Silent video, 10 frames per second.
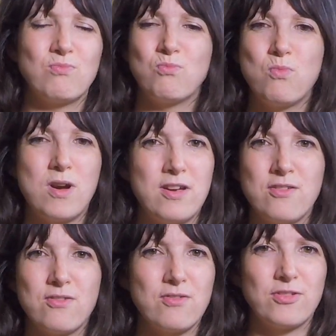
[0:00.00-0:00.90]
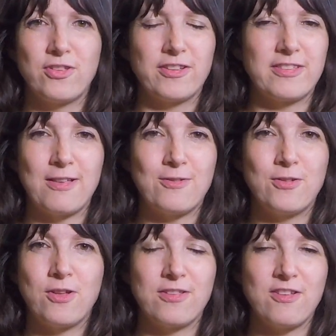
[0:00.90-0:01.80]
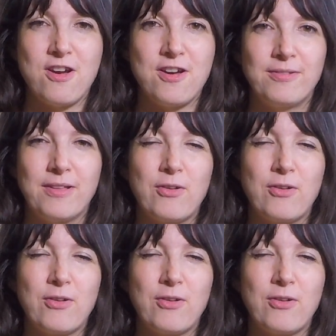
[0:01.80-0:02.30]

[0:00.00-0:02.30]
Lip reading: weren't successful at all.